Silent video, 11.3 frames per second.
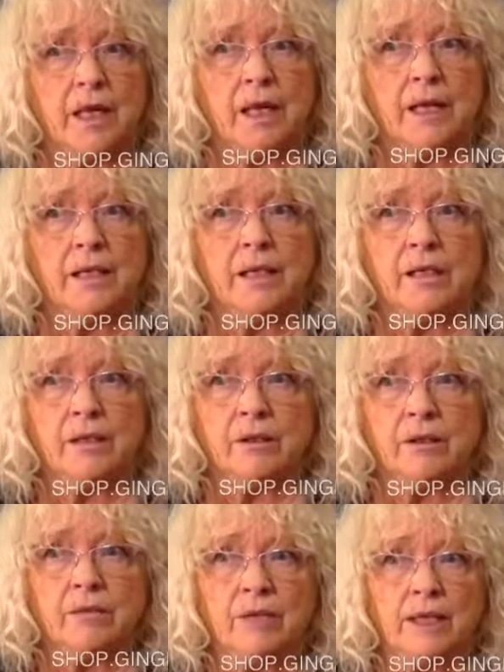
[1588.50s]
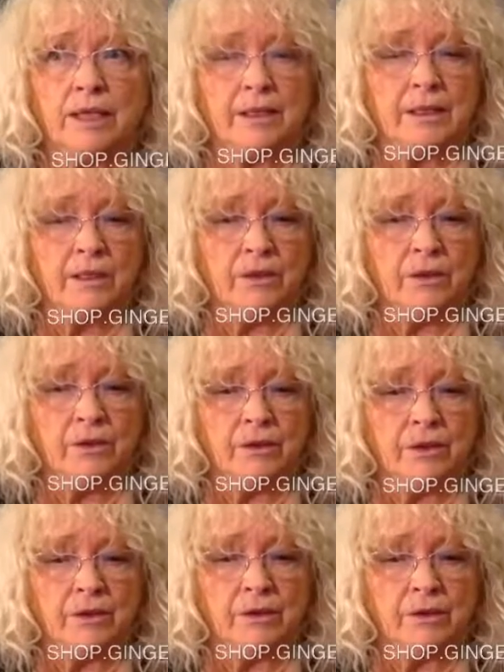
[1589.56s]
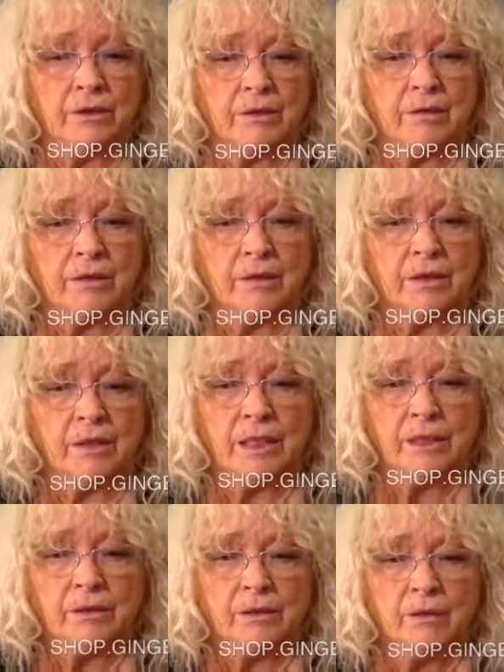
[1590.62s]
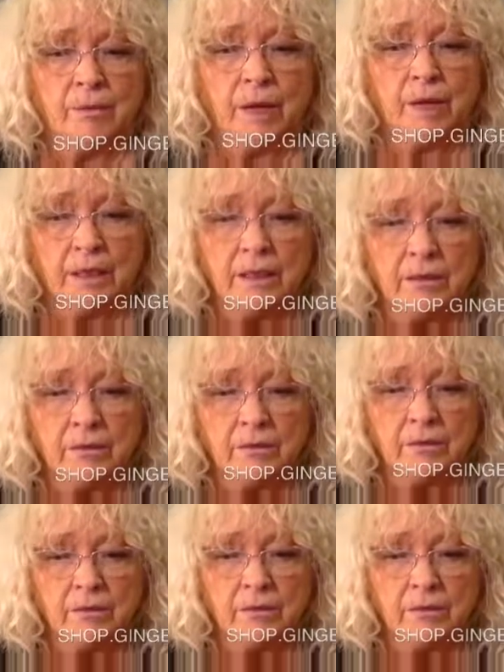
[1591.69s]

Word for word: and release the illusions little by little.